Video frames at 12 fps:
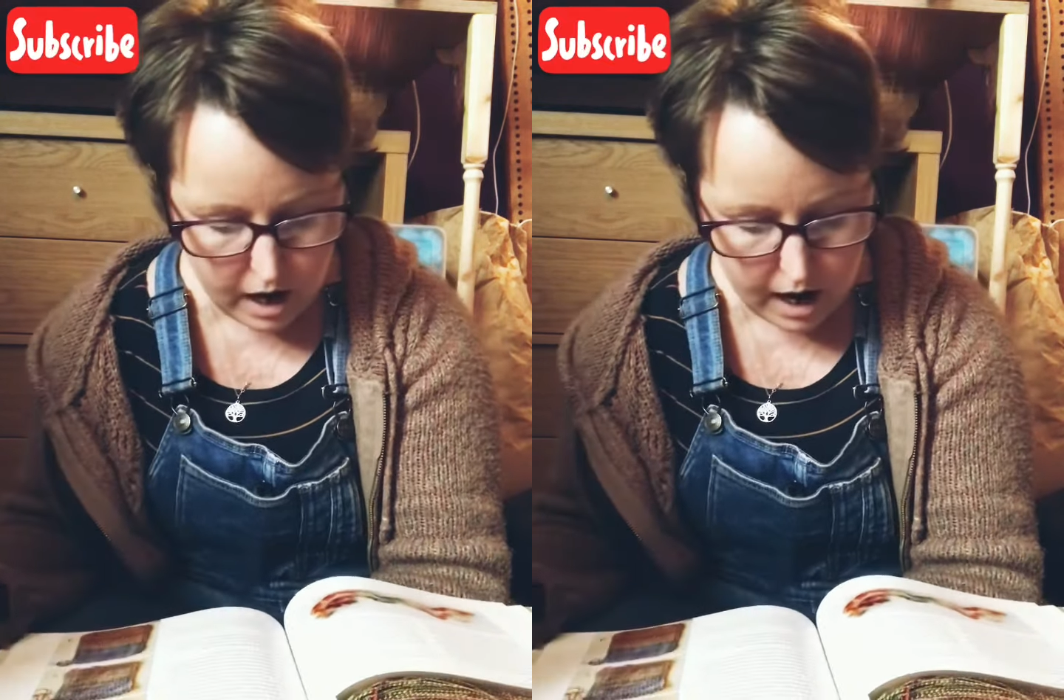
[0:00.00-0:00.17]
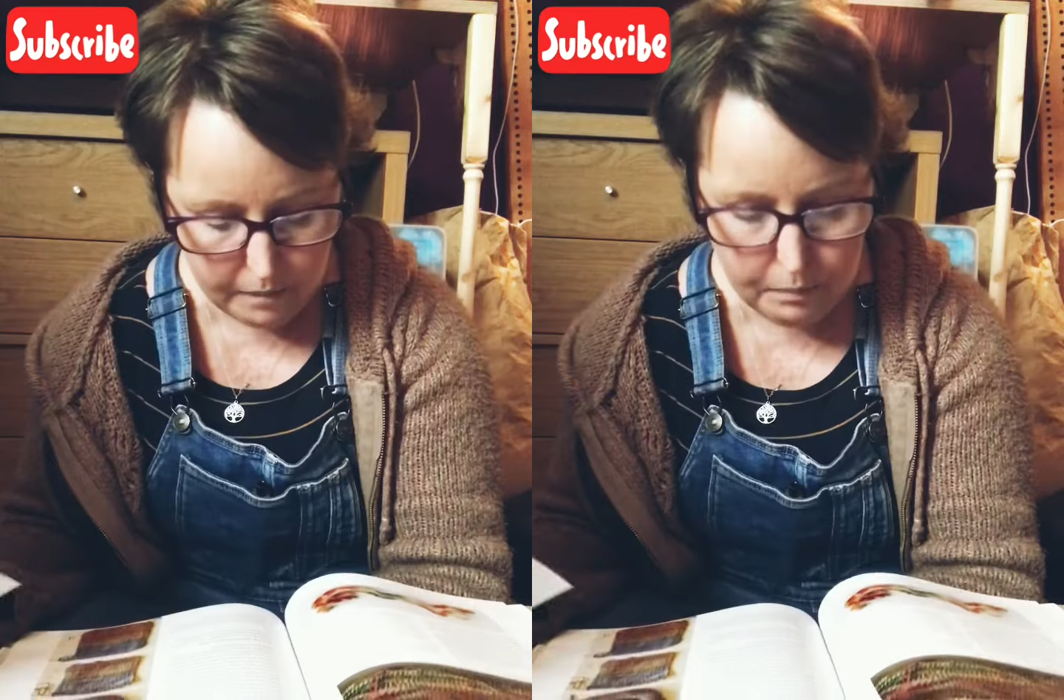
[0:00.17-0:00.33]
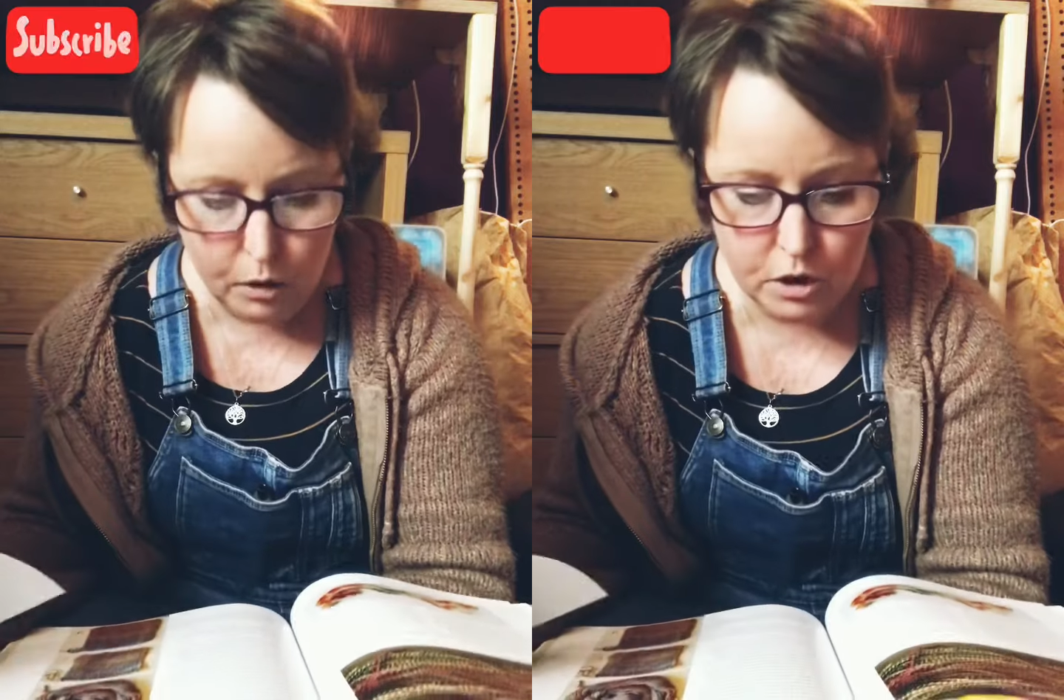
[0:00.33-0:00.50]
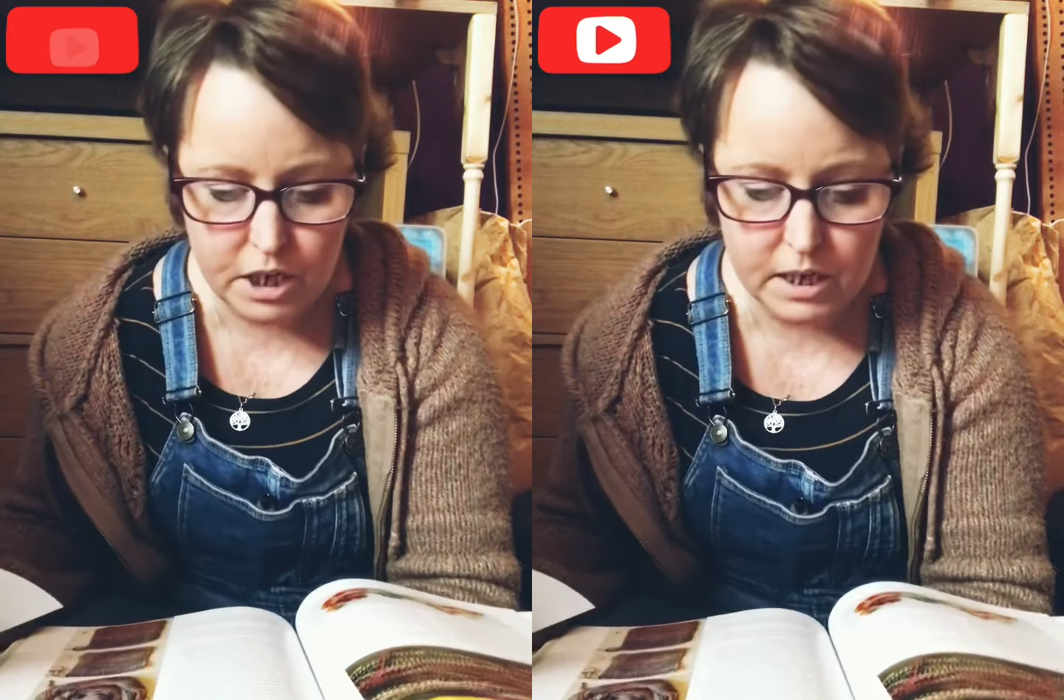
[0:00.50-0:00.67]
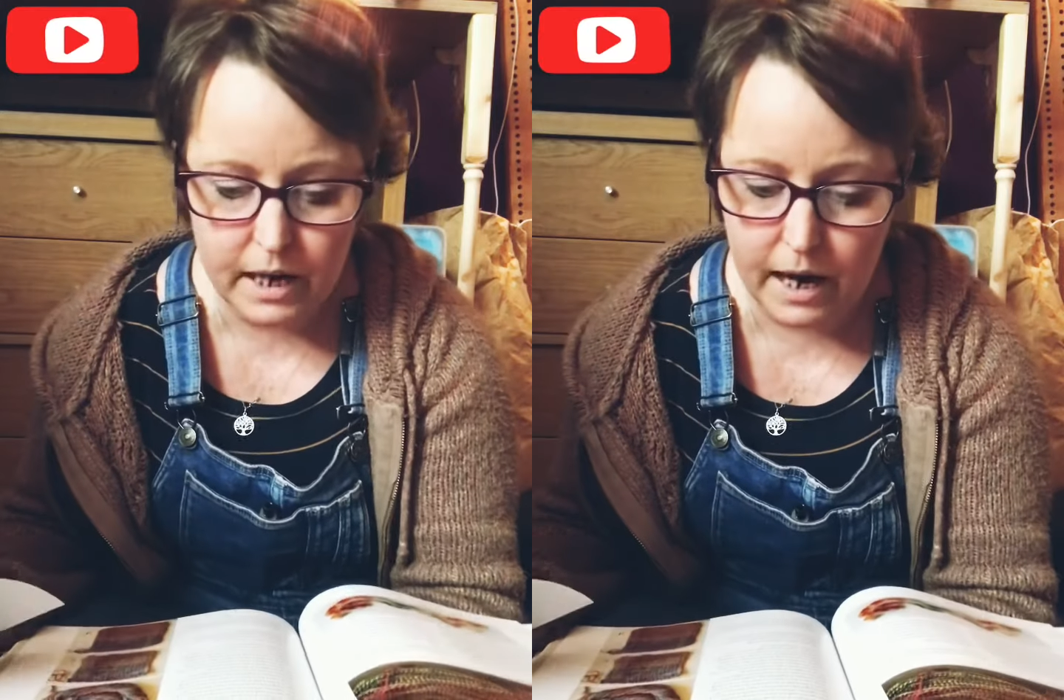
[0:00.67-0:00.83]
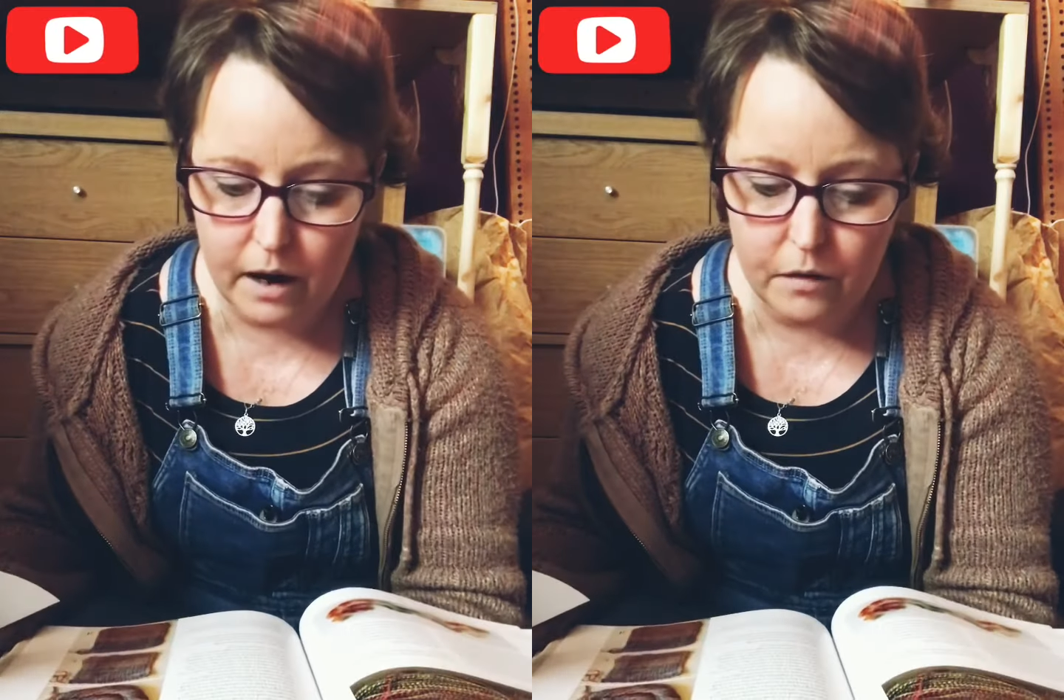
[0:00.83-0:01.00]
I pointed
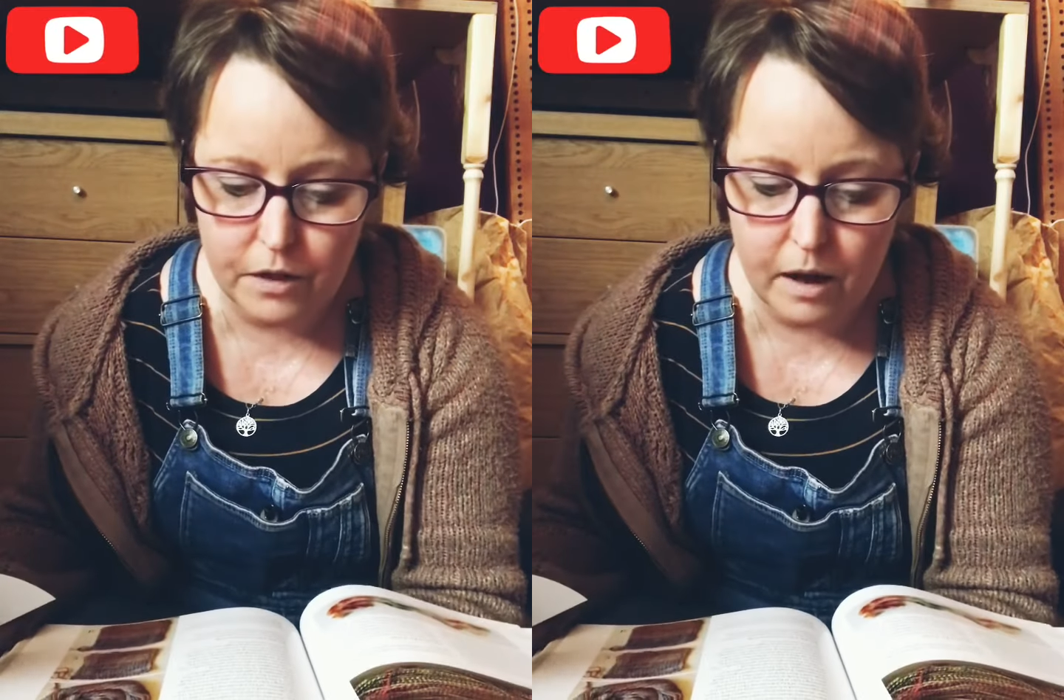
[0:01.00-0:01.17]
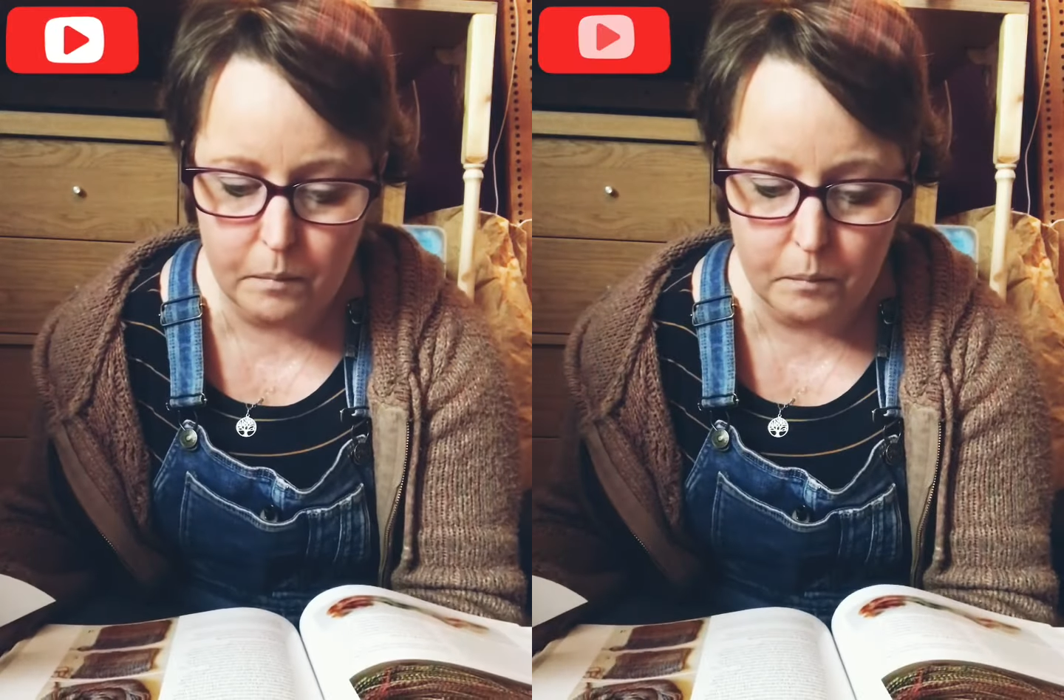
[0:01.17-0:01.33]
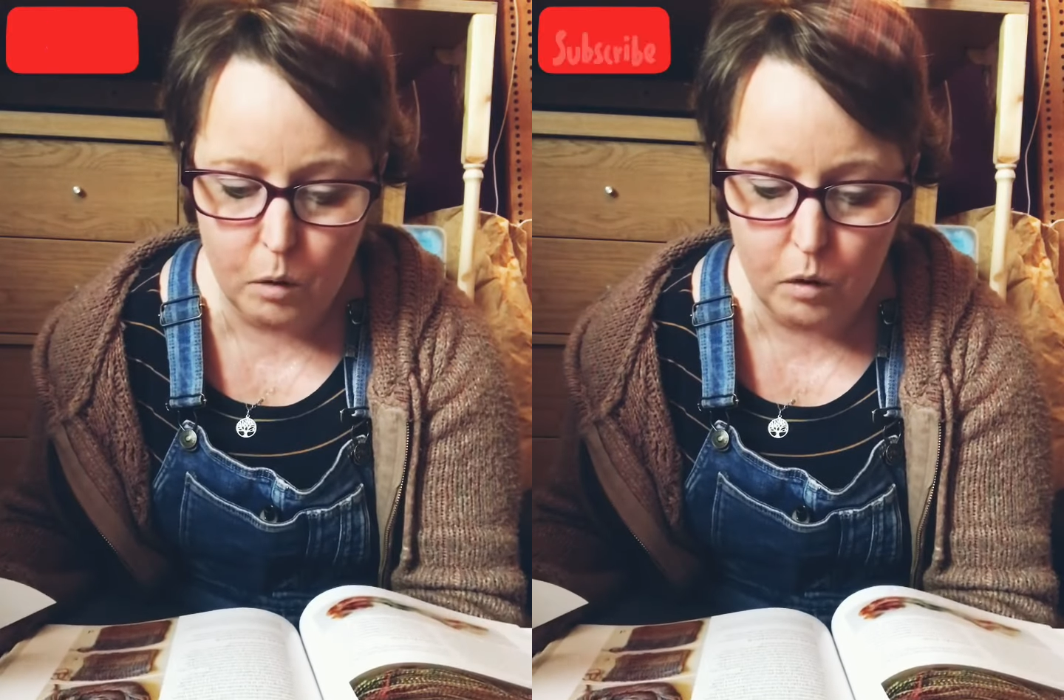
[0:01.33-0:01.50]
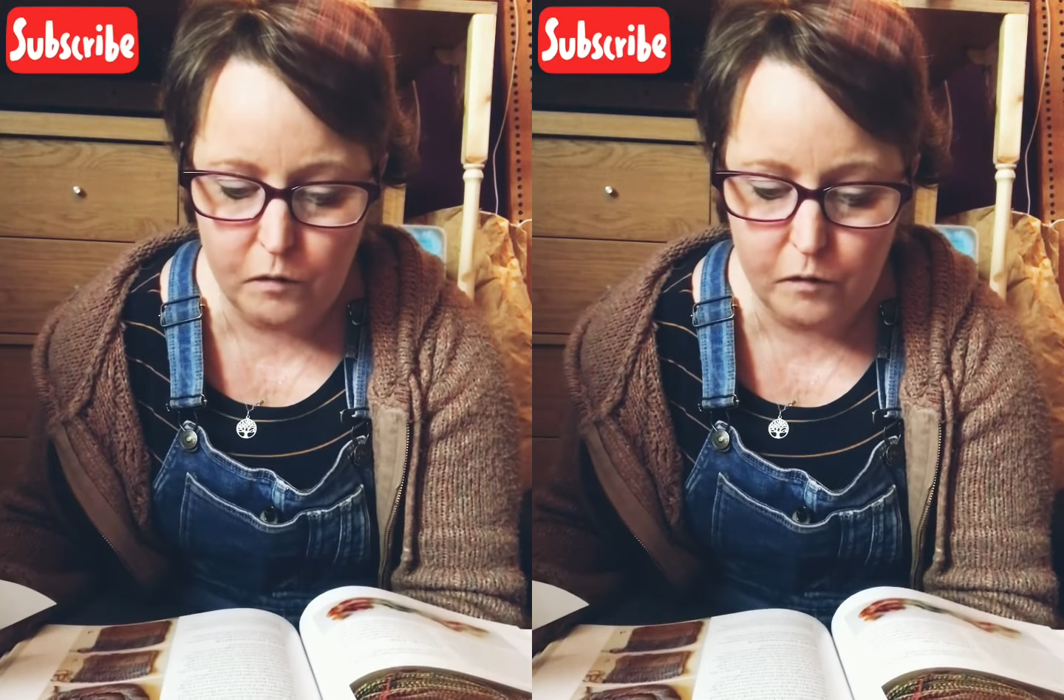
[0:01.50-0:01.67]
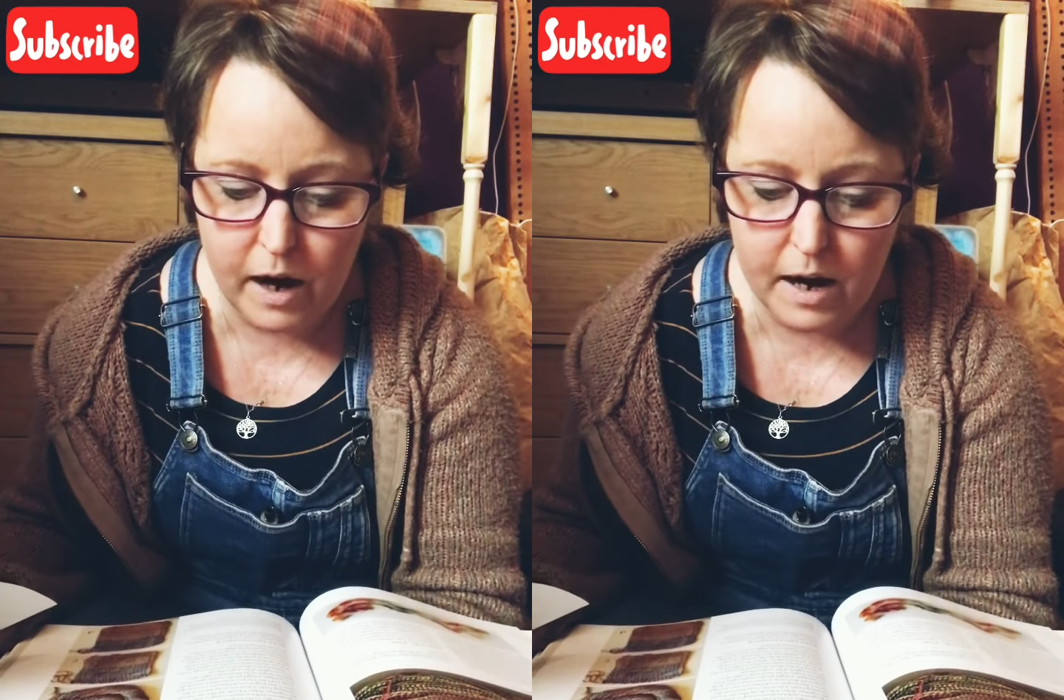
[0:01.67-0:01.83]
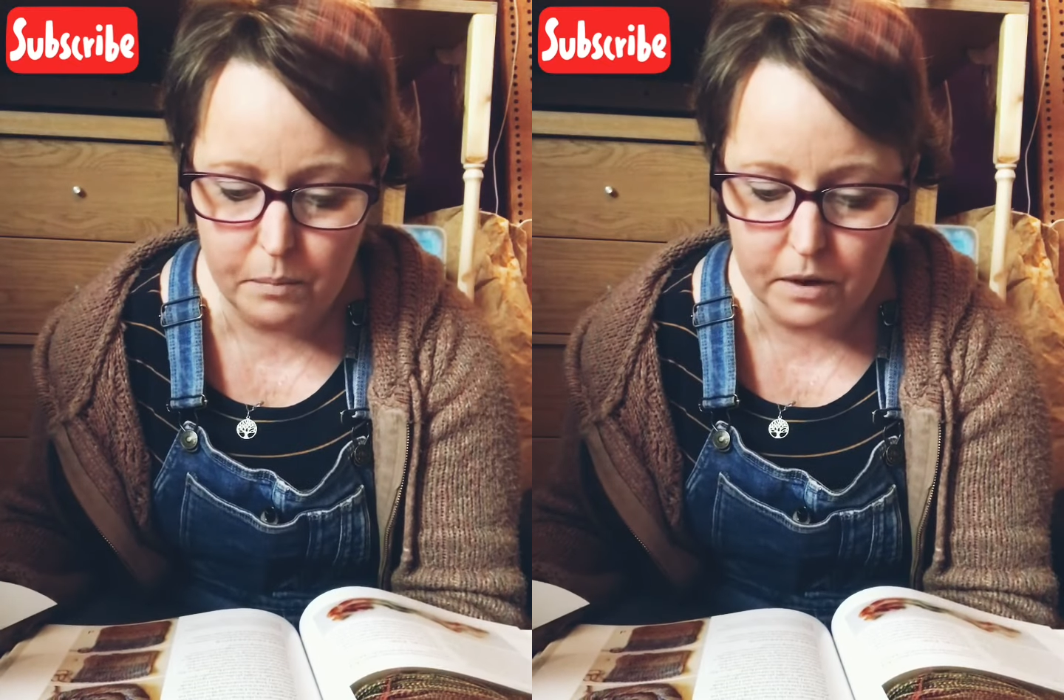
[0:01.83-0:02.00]
out that more fibre